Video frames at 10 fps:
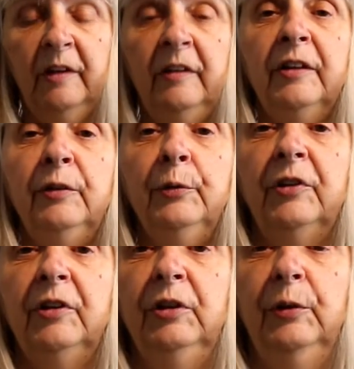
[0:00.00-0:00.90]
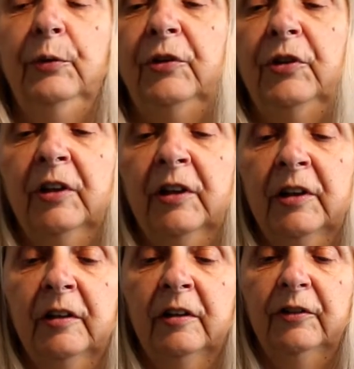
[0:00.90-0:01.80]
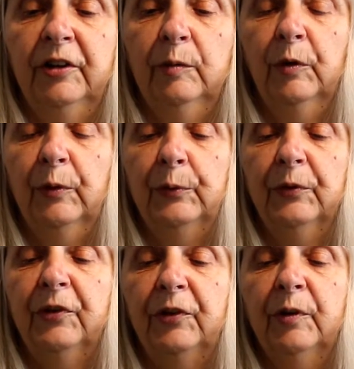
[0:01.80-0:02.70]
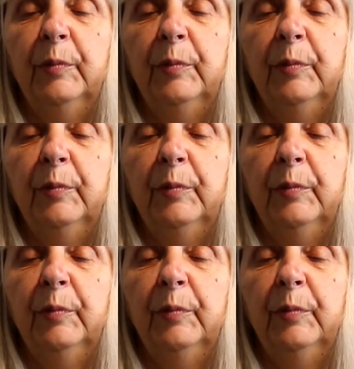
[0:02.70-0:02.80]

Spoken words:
And I also used Tim Holtz